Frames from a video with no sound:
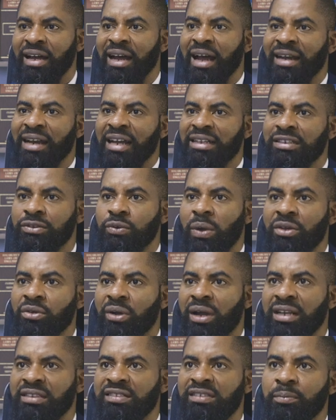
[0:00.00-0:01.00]
And that is why you
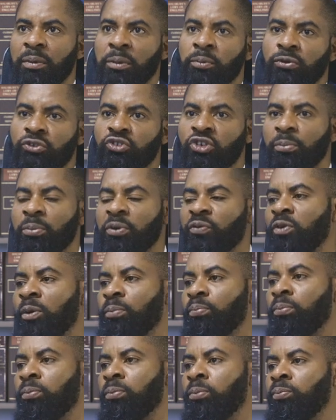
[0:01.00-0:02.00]
can see people jumping
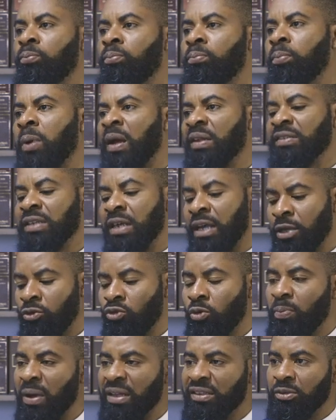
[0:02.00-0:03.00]
from party A
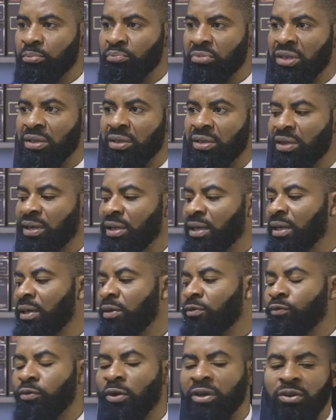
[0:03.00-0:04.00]
to party B.
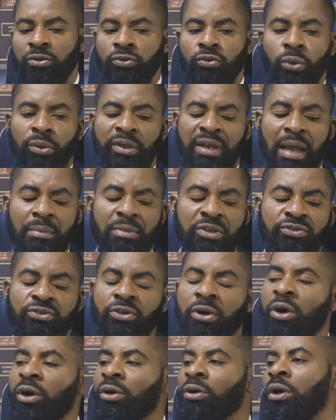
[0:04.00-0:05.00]
To them, it's
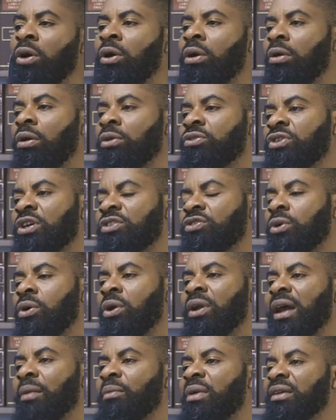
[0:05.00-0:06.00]
just
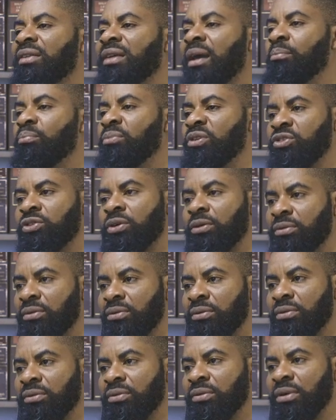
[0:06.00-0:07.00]
all about ambition.
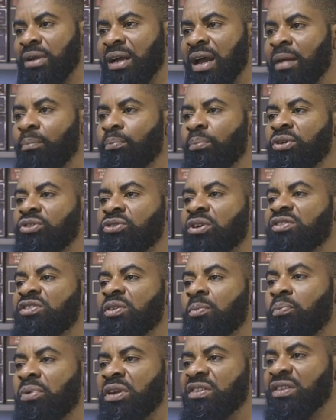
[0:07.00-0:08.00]
Ambition
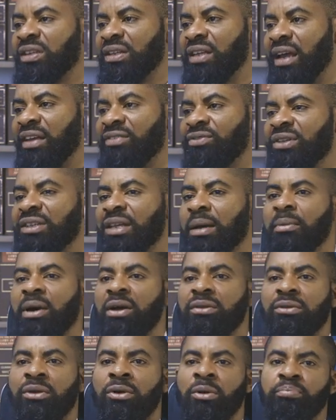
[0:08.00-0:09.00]
simplicity. It's not
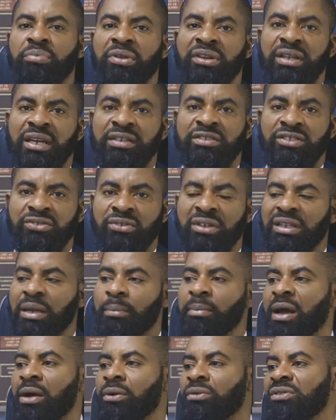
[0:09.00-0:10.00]
about competence. It's not
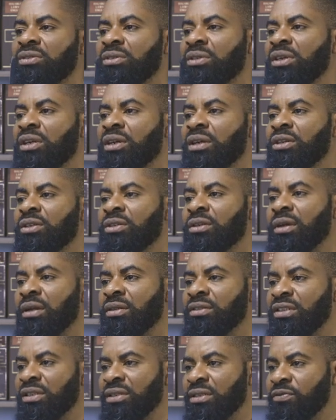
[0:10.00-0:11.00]
about
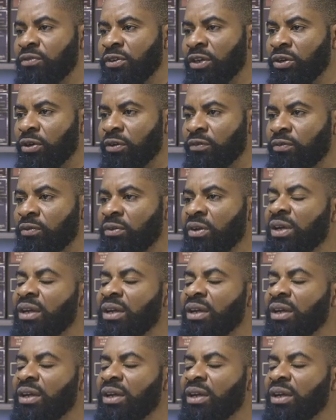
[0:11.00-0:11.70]
delivering of,